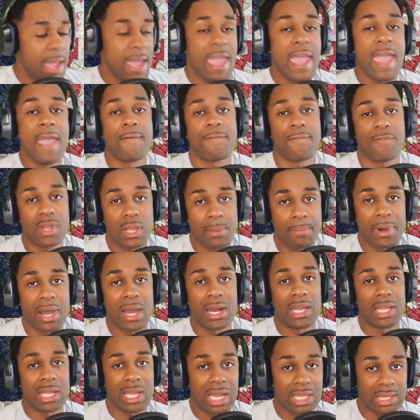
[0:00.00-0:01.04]

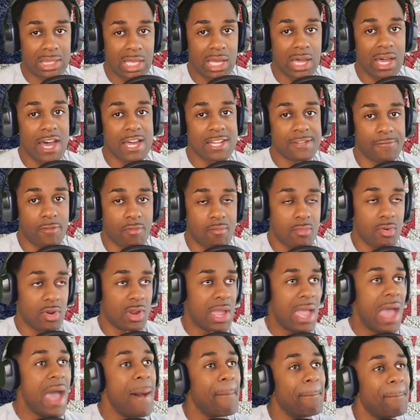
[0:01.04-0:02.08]
Everybody got the hoss for
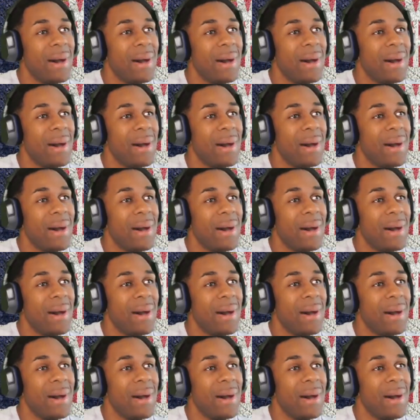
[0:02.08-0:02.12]
Maria.